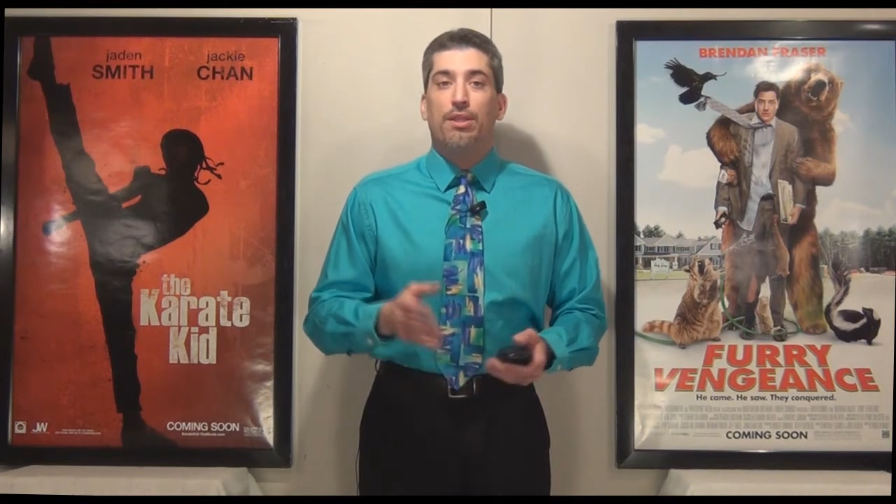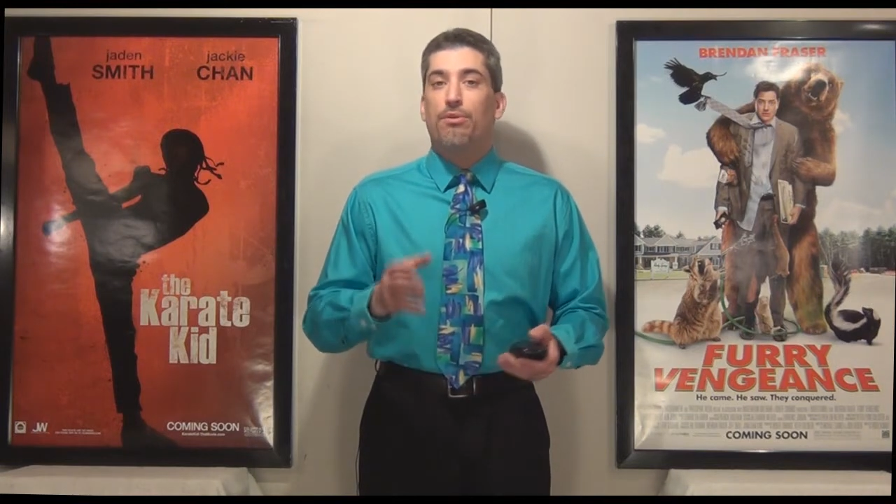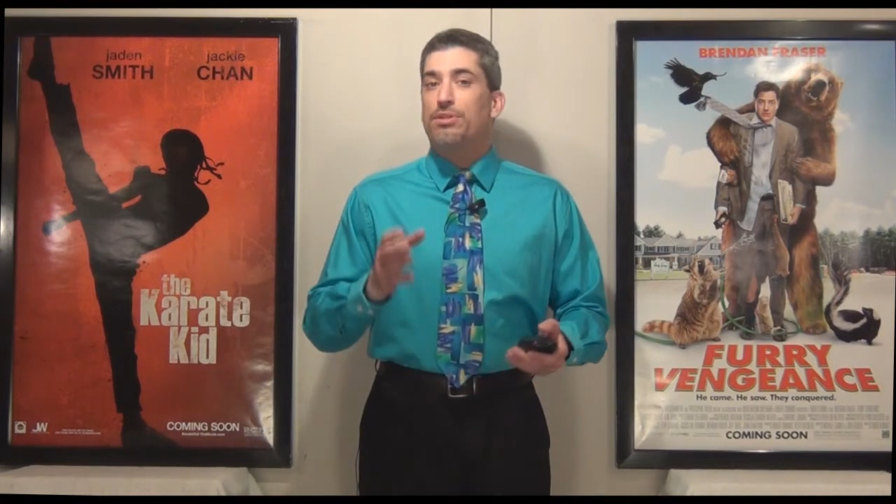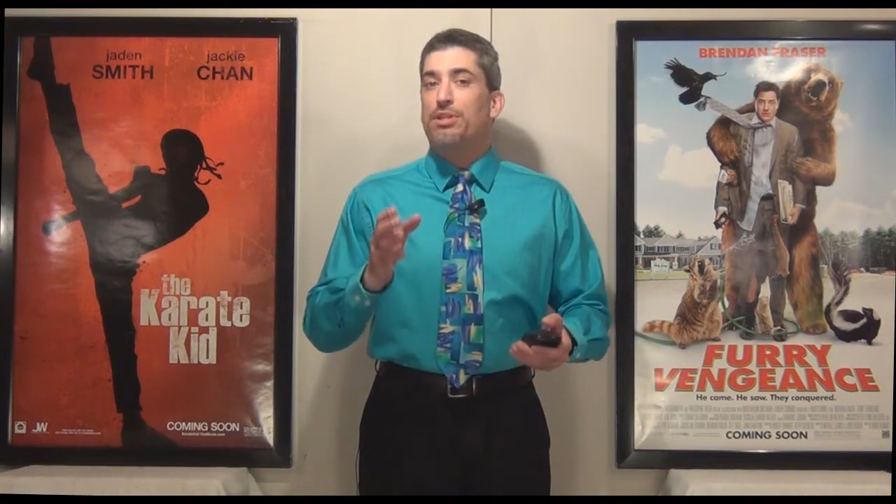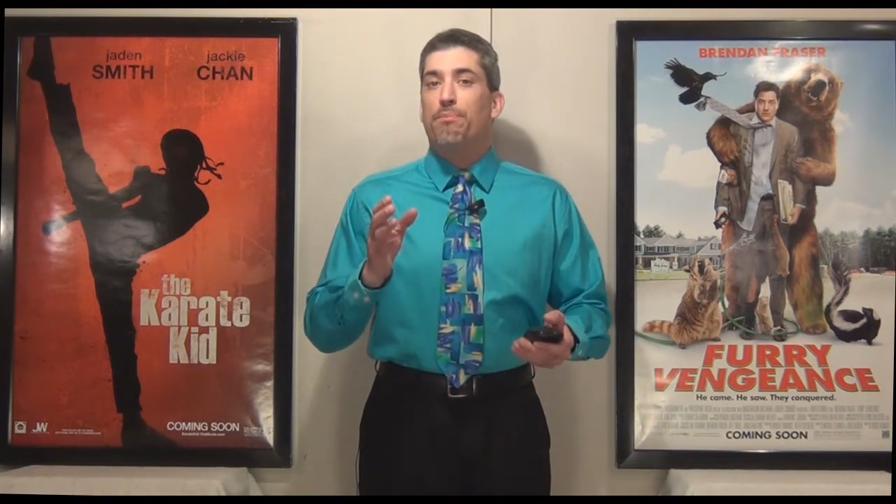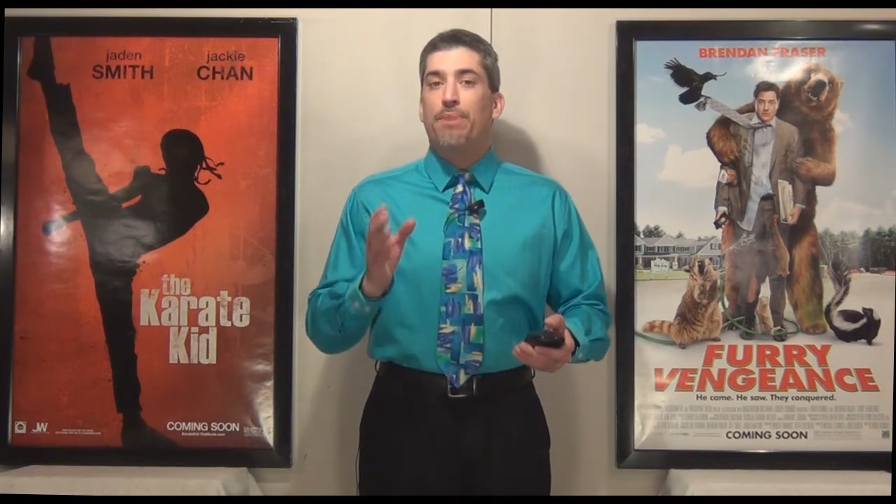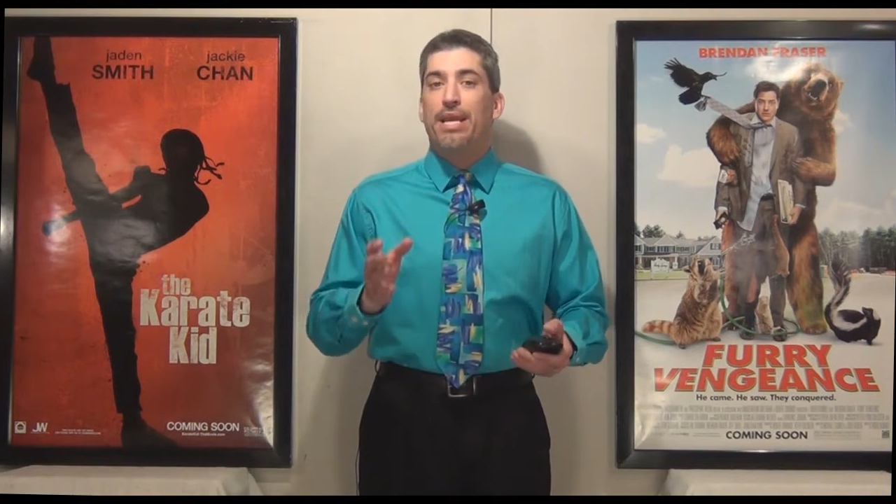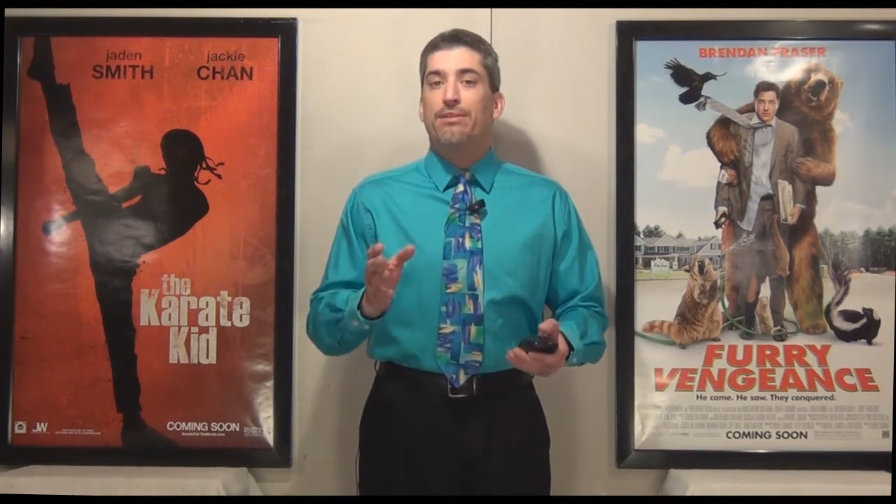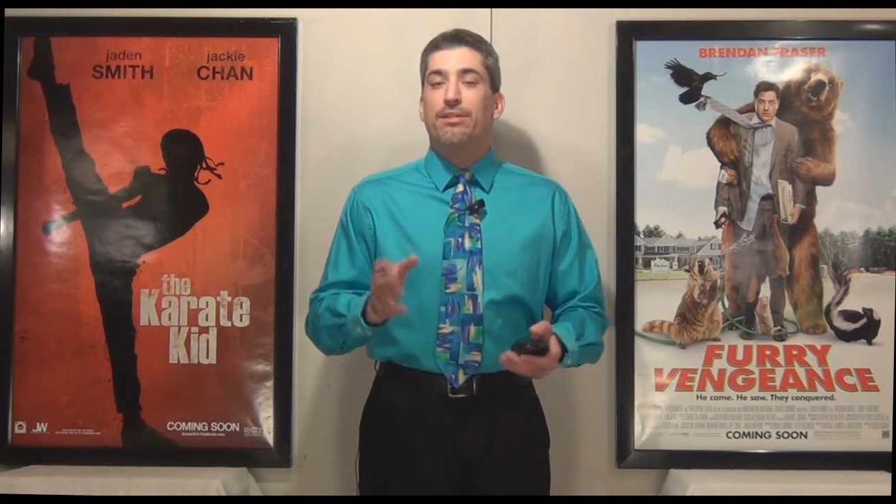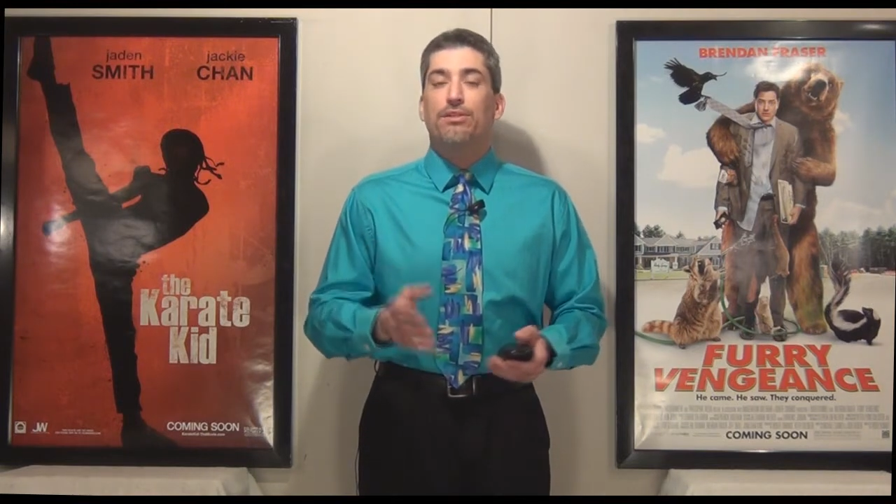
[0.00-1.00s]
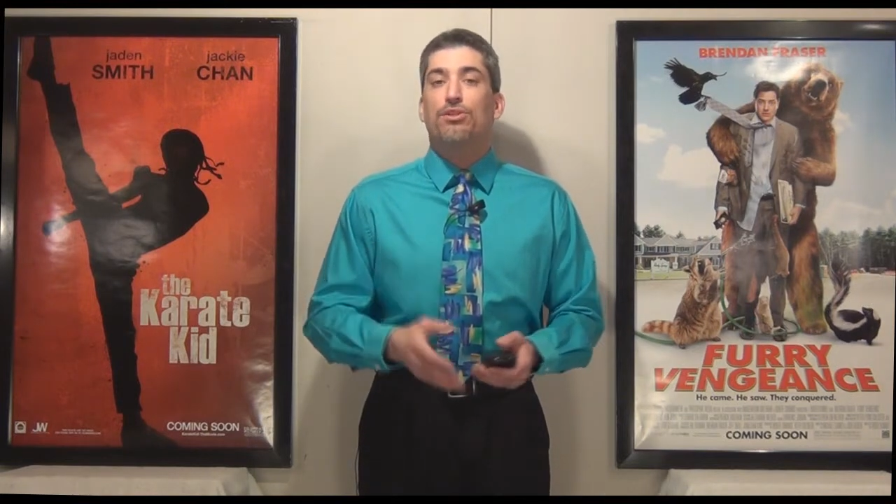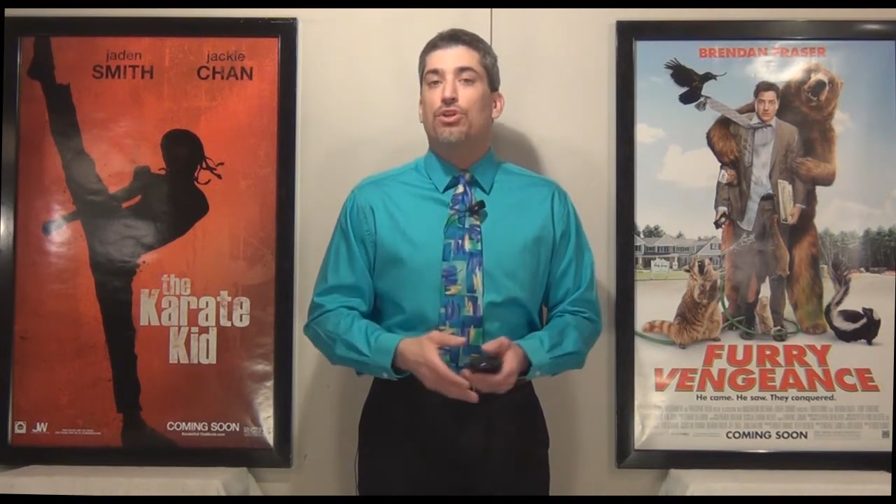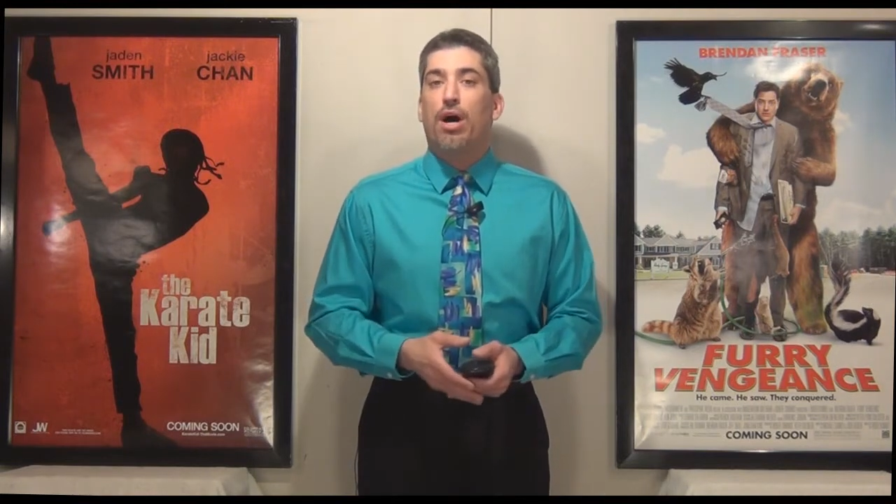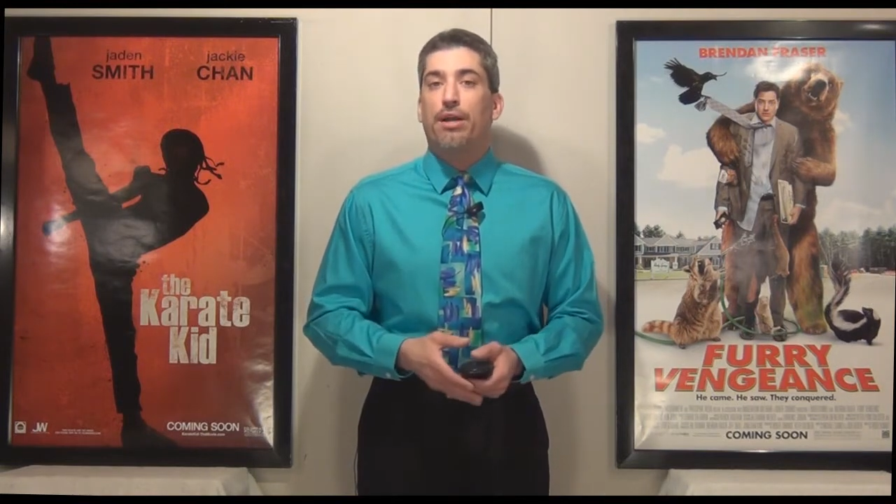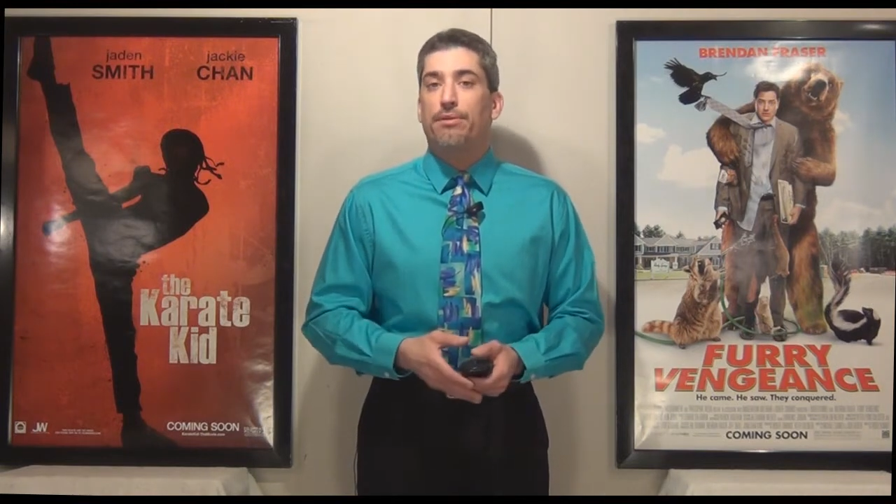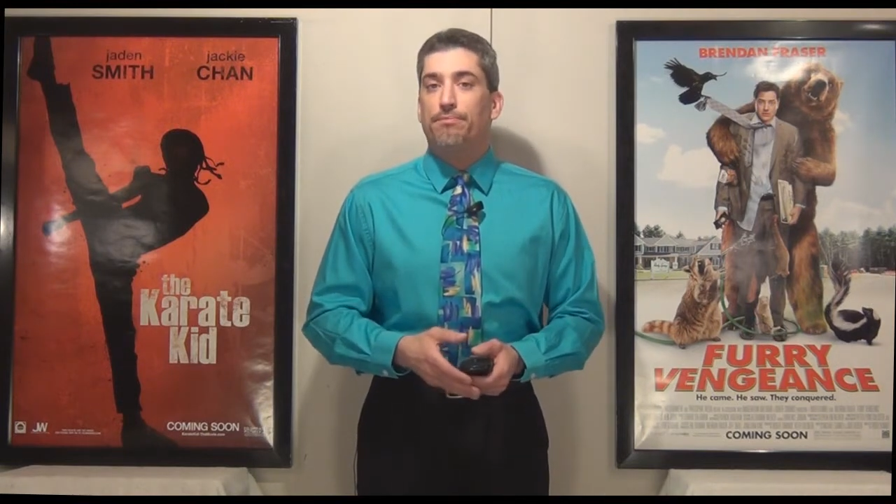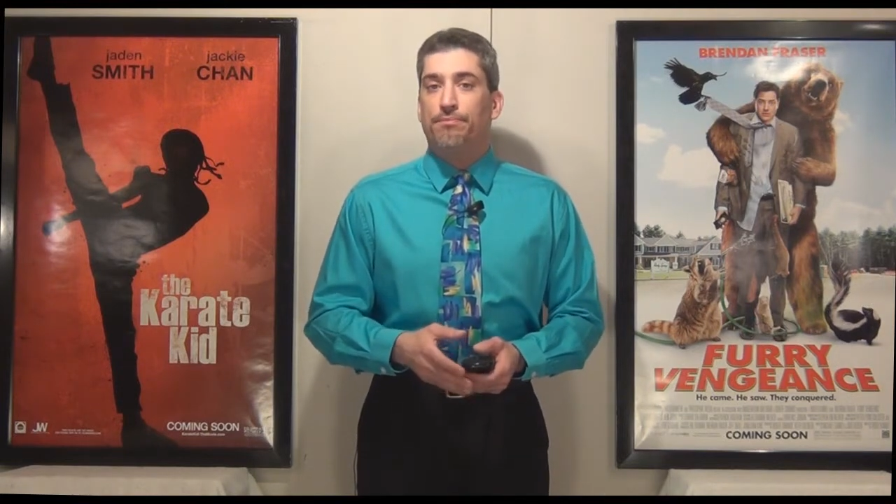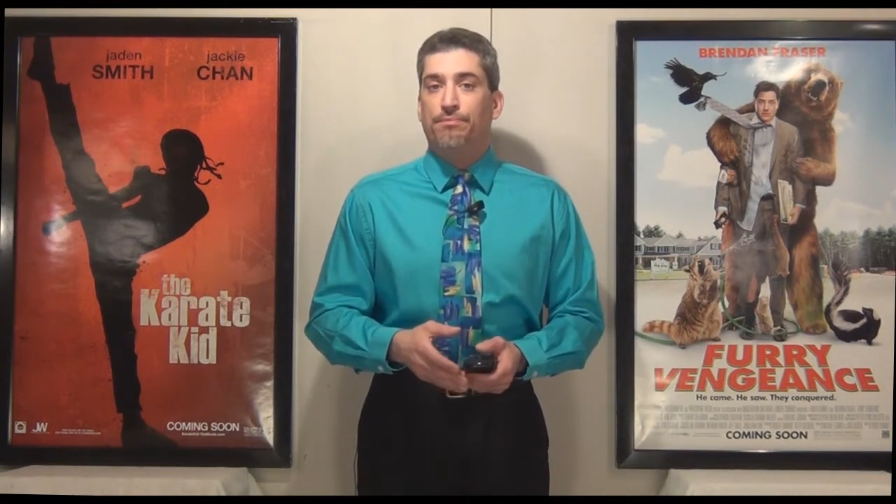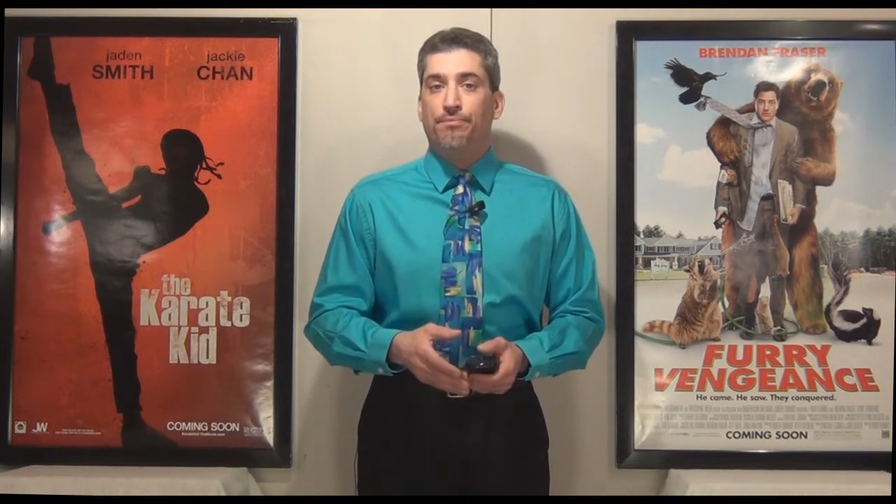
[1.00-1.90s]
There is an amazing shot,